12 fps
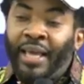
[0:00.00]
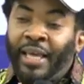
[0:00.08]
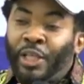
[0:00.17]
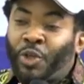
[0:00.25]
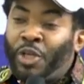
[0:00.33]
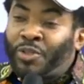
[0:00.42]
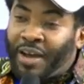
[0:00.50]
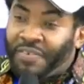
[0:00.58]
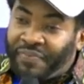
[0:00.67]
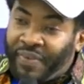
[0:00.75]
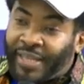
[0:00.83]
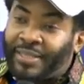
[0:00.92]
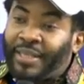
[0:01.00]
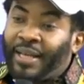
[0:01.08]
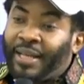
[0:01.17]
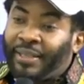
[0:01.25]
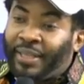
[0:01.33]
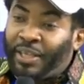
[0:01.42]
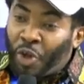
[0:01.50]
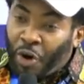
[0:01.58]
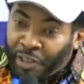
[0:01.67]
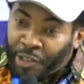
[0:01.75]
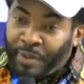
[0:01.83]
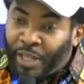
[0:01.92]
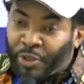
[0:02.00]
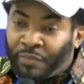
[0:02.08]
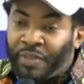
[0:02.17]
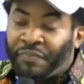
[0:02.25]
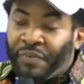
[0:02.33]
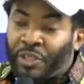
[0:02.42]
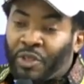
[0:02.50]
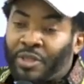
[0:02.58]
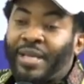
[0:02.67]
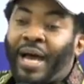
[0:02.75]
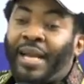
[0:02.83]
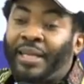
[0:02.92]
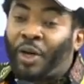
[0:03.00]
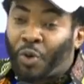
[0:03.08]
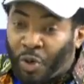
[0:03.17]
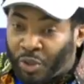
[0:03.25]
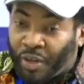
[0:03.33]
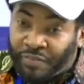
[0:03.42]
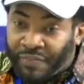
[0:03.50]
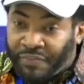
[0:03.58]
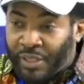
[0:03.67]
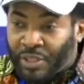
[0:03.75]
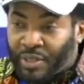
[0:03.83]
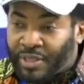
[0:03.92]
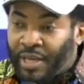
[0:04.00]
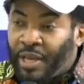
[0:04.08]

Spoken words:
it's going to affect the nourishment of the fetus and the growth of the fetus.